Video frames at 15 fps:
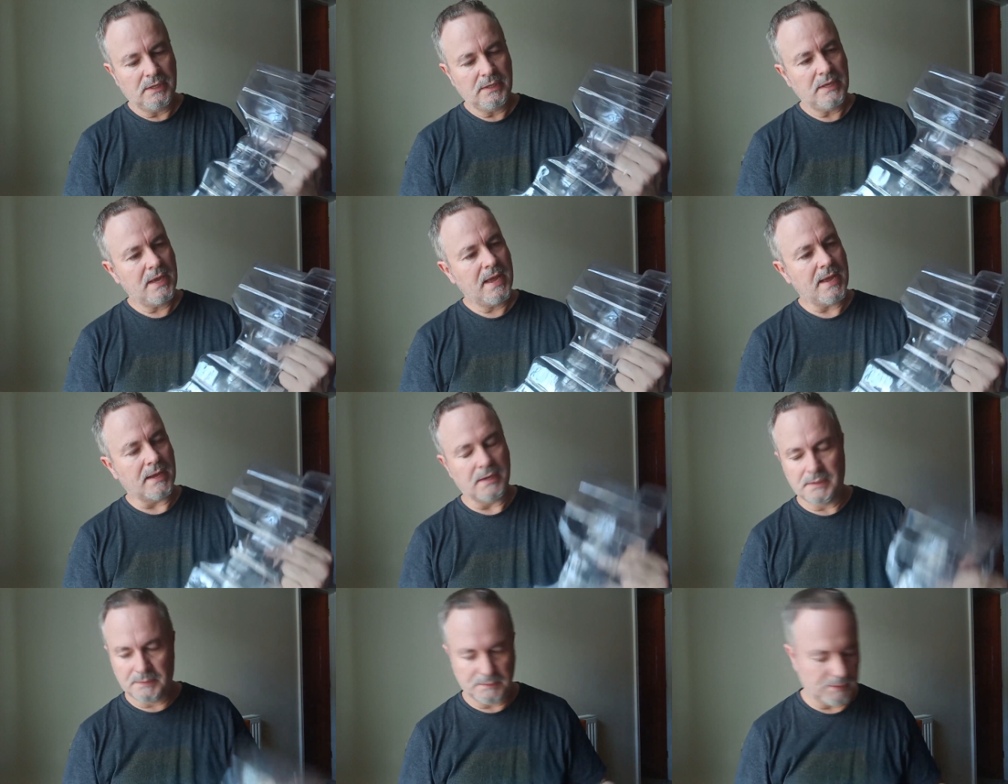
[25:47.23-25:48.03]
Yeah,
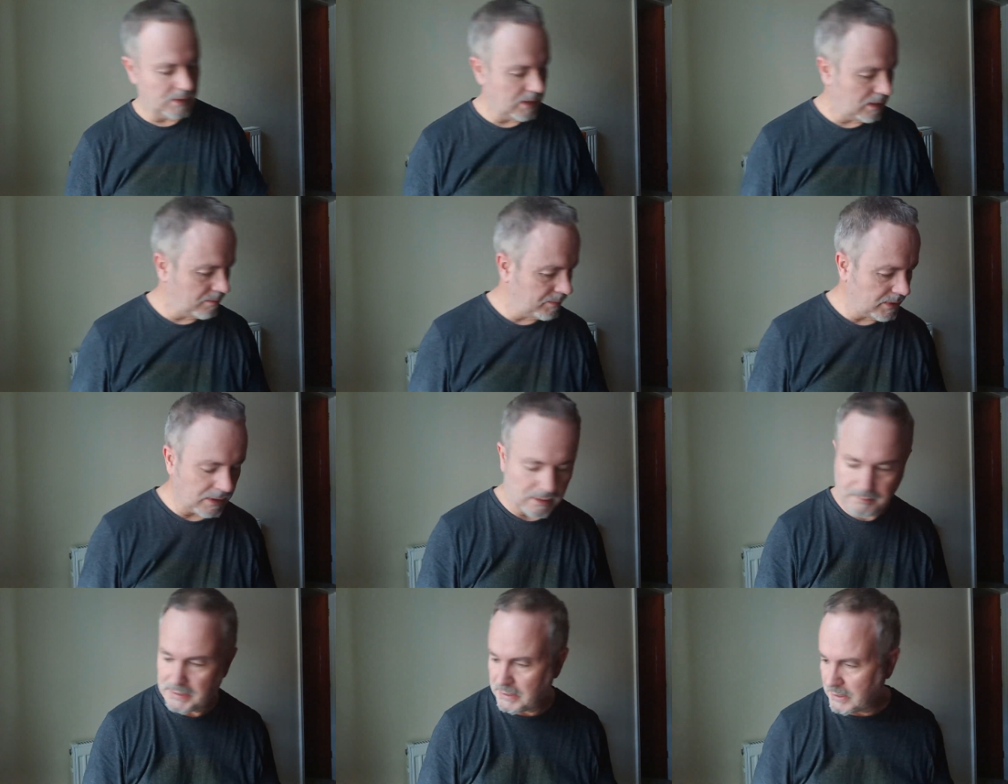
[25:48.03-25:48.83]

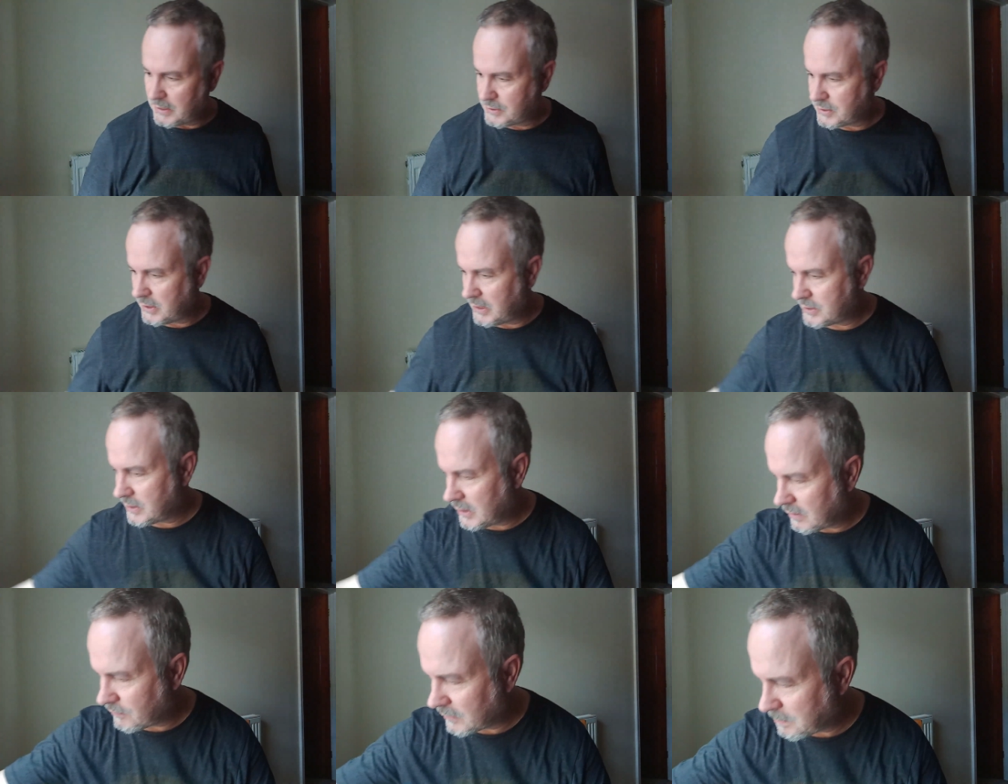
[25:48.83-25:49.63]
I mean, it's a
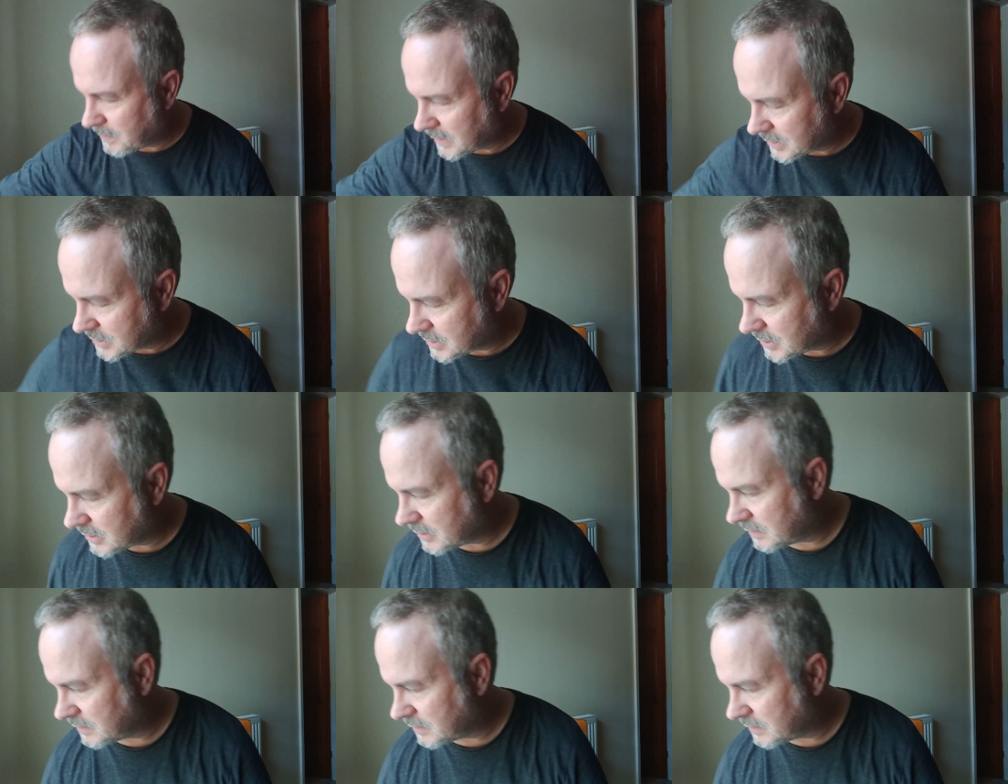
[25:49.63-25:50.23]
lovely piece.